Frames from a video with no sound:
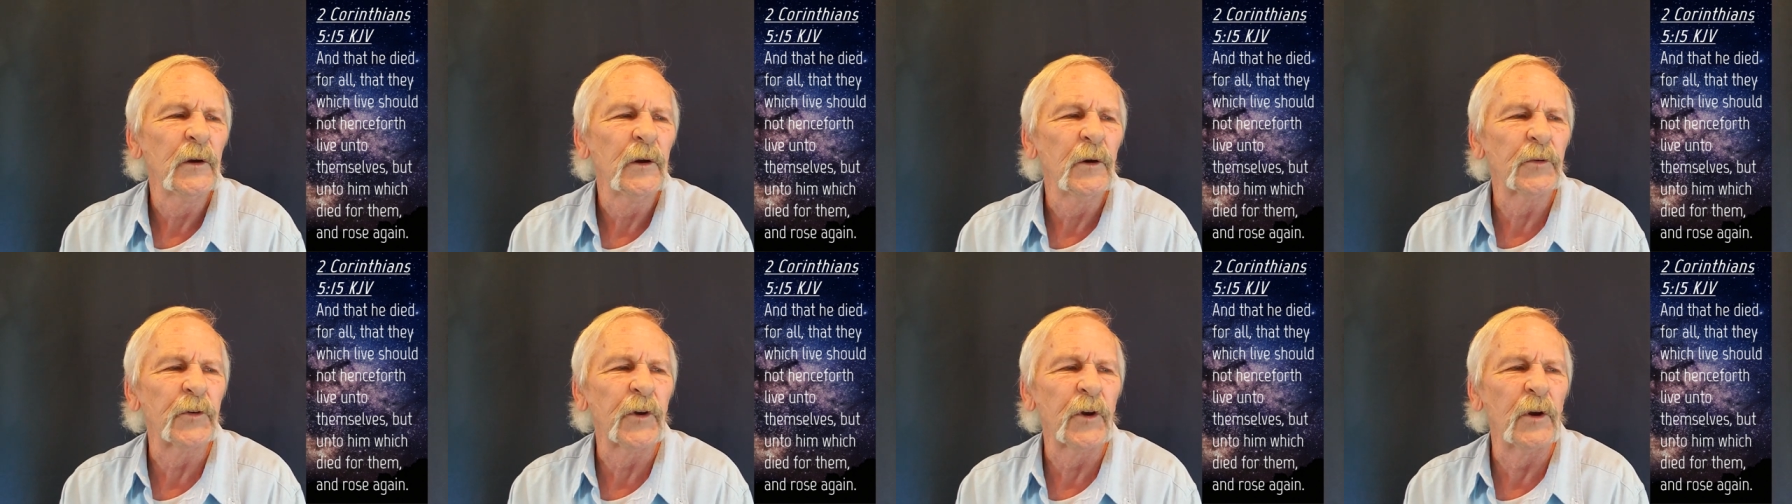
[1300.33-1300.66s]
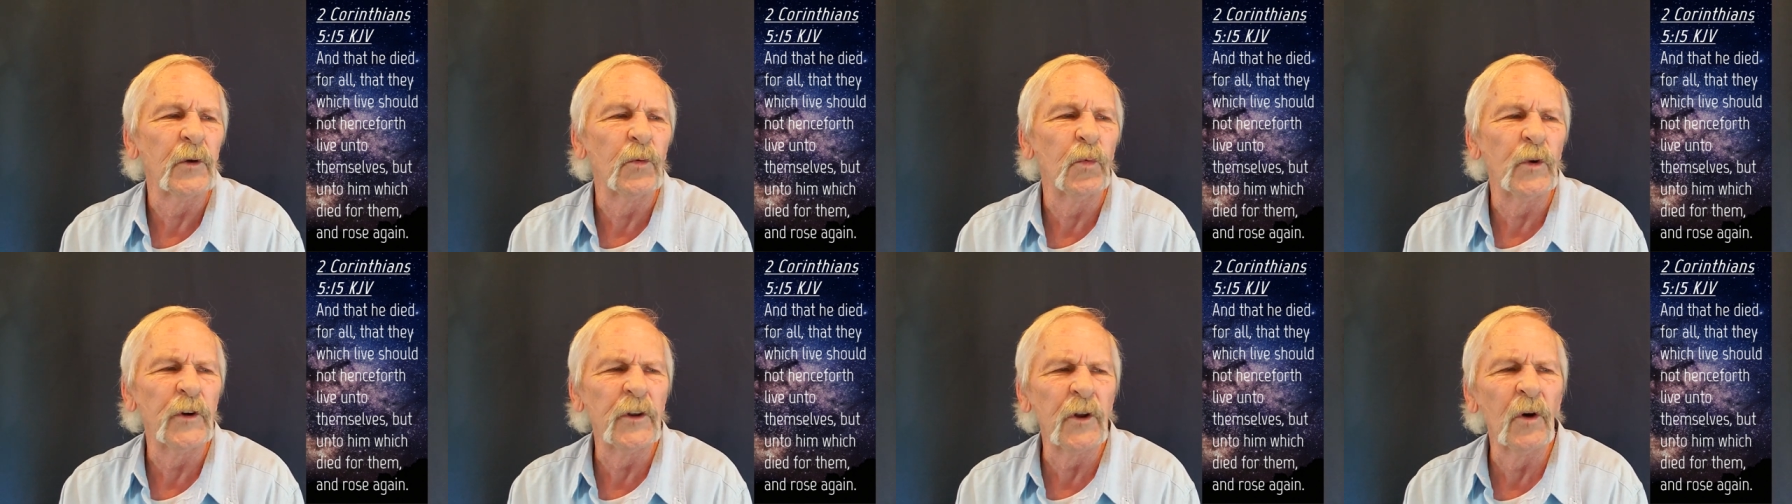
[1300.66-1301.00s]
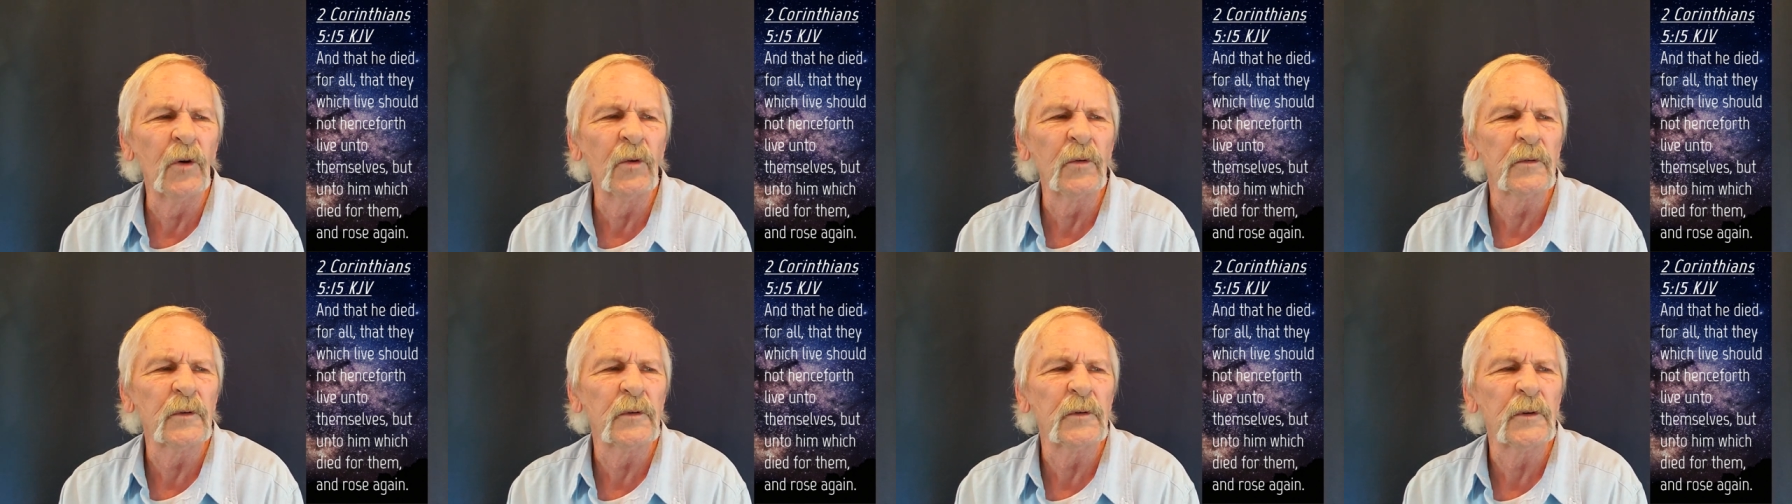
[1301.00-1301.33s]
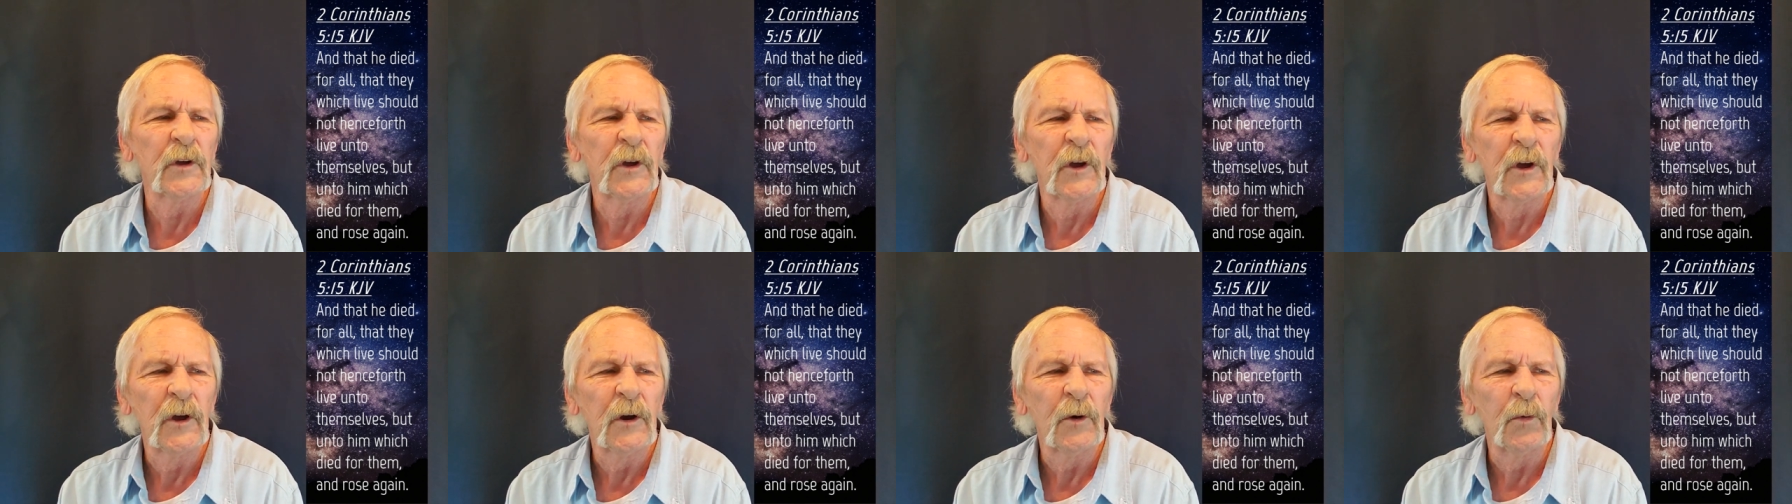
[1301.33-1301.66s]
Okay,
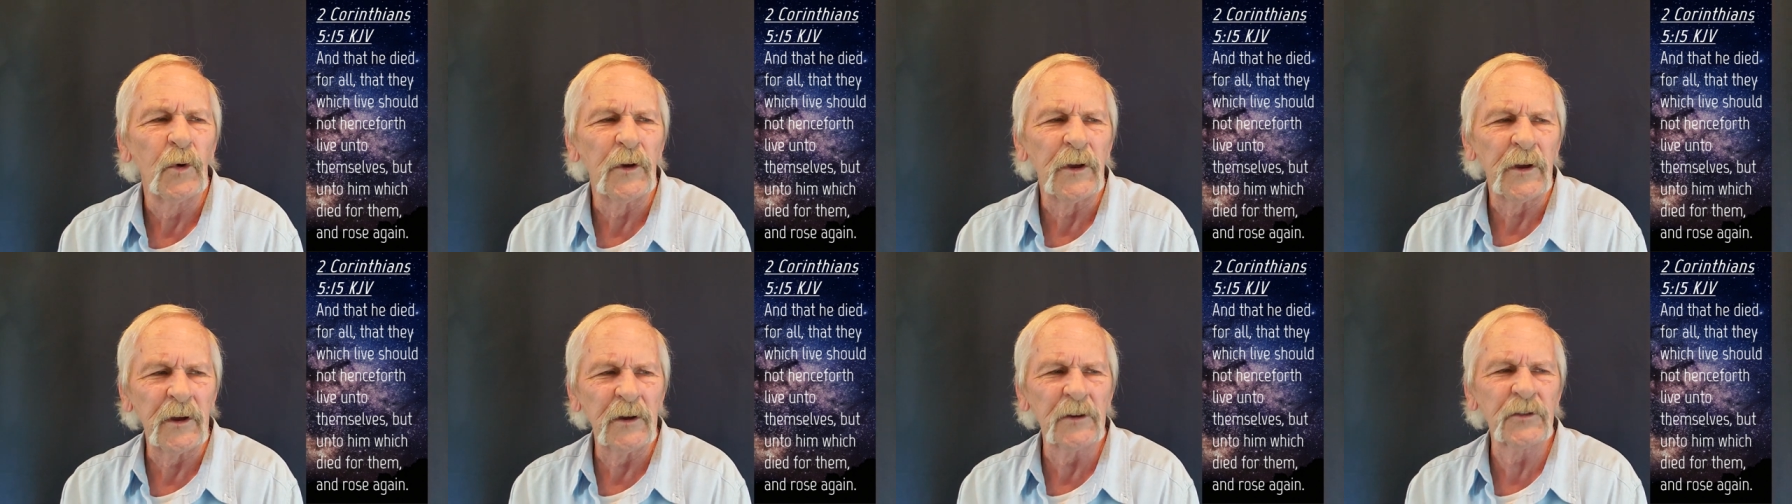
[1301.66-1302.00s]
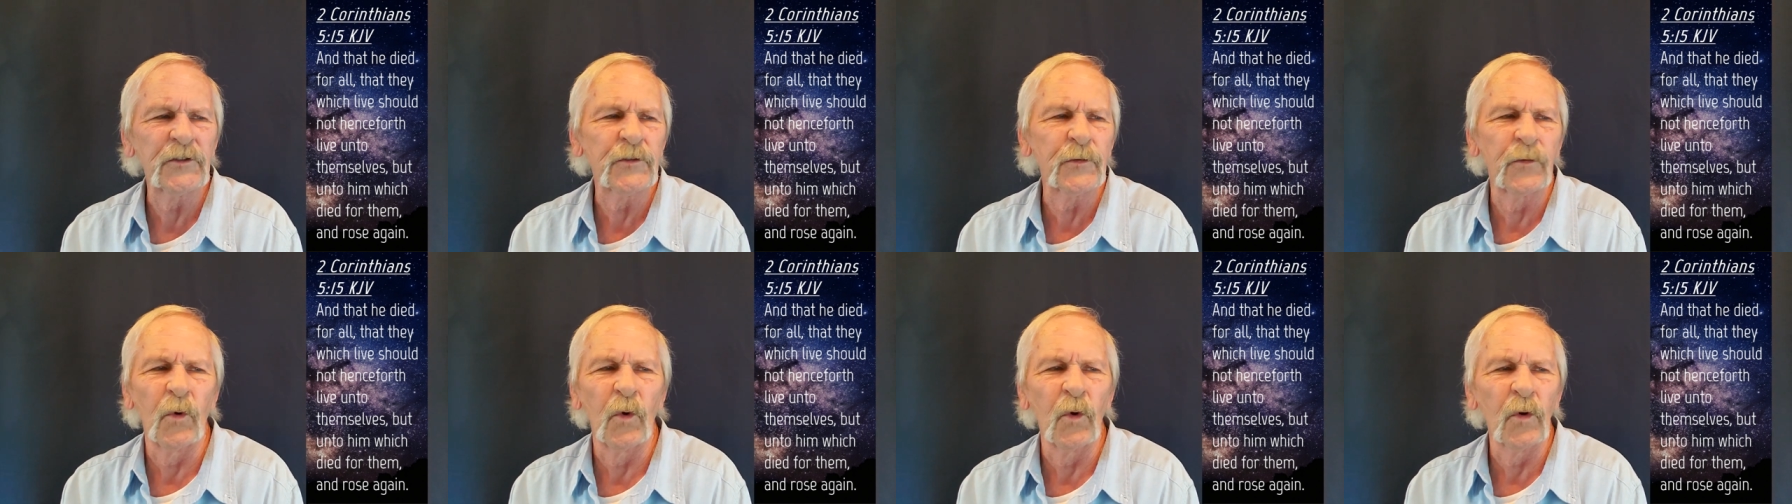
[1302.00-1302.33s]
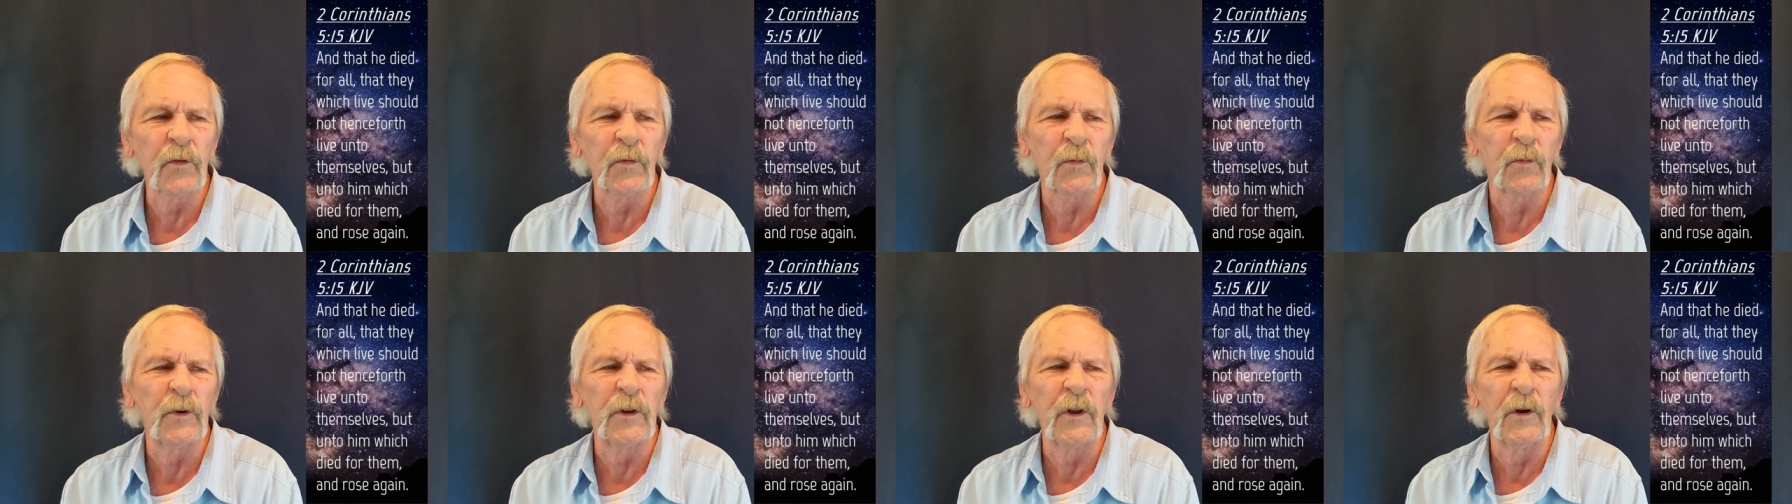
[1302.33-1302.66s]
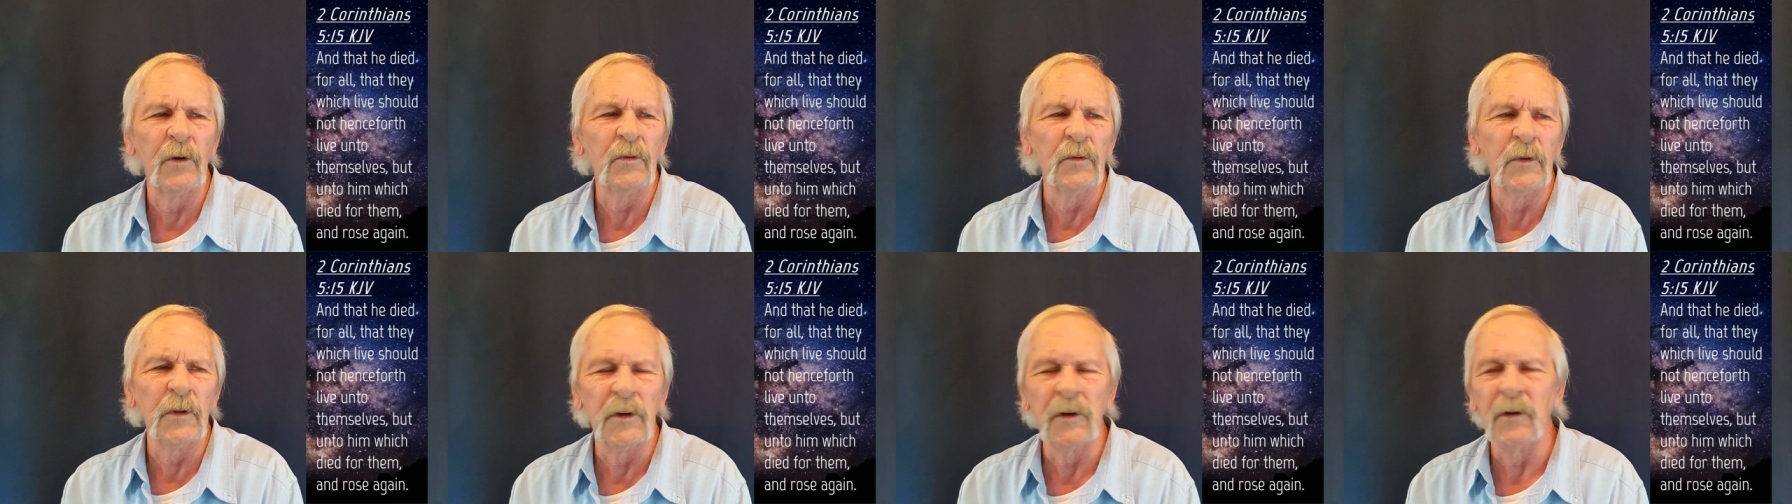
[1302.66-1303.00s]
we henceforth, we
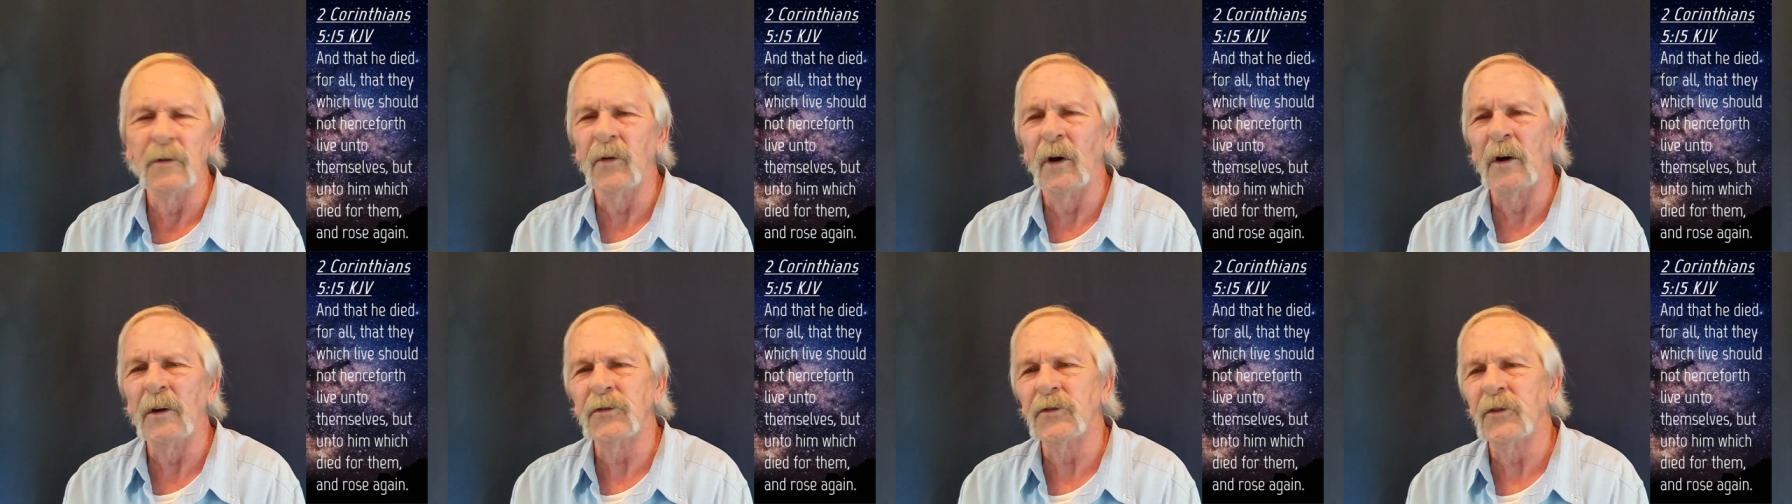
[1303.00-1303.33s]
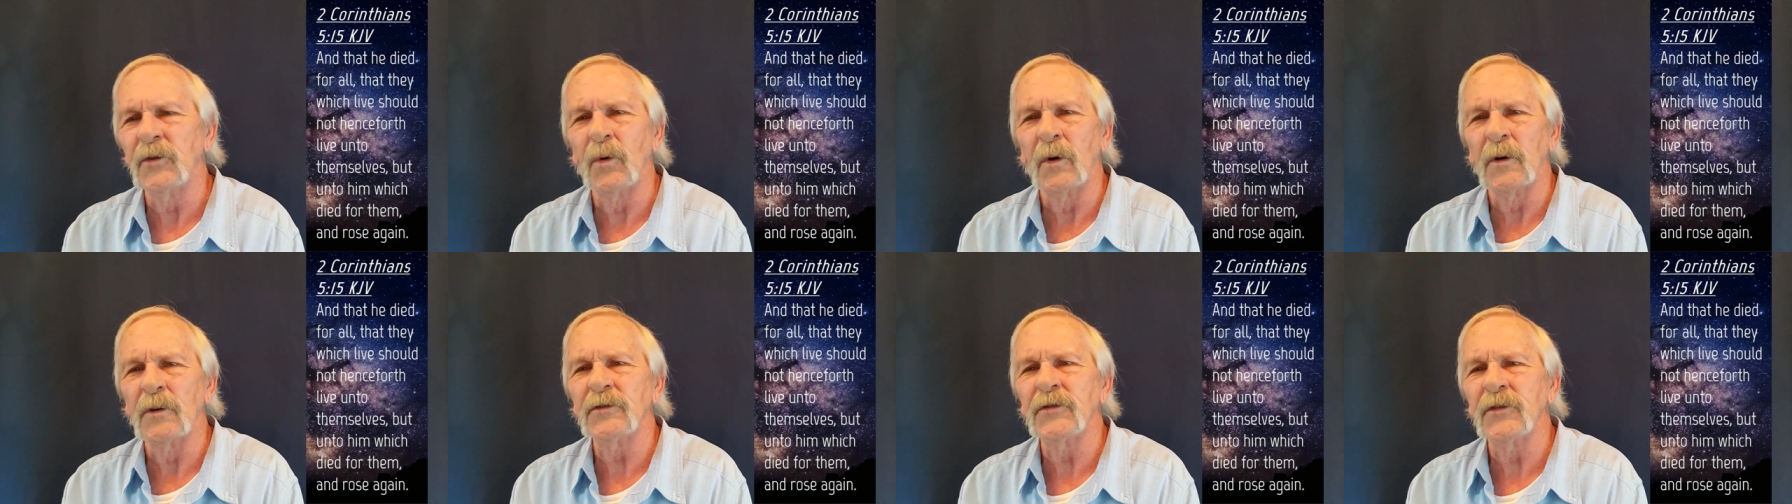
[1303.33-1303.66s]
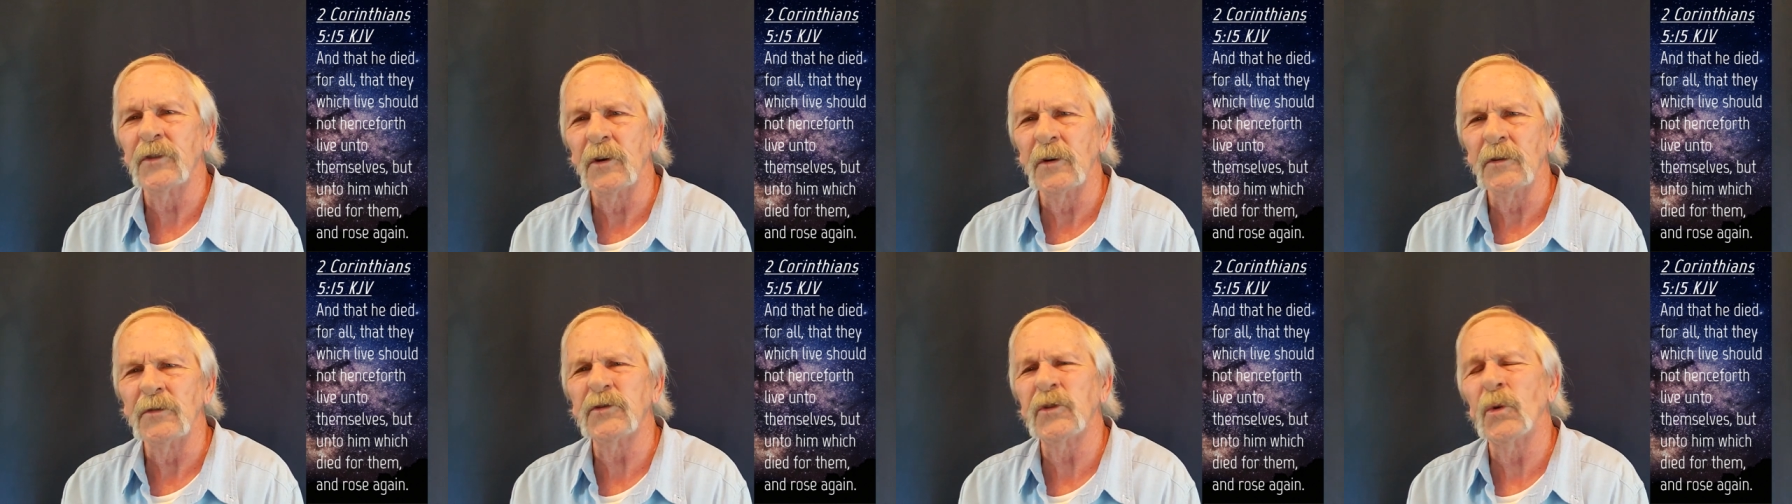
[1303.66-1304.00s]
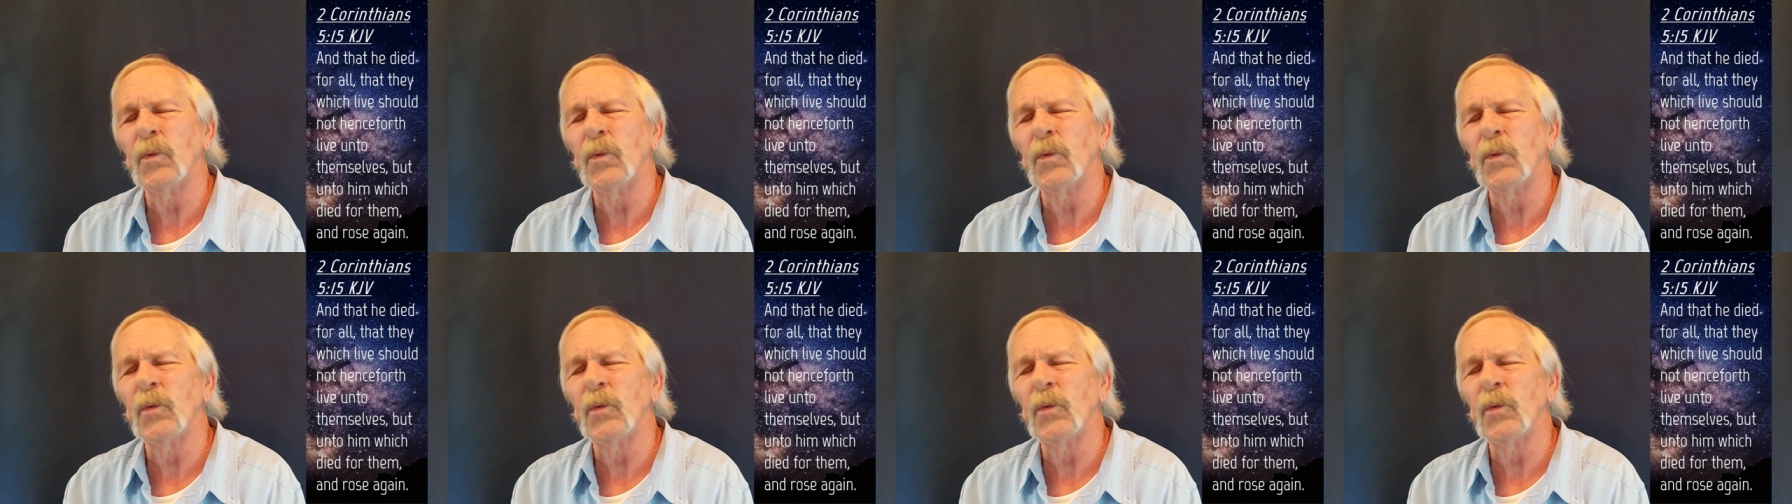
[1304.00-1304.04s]
don't live unto ourselves.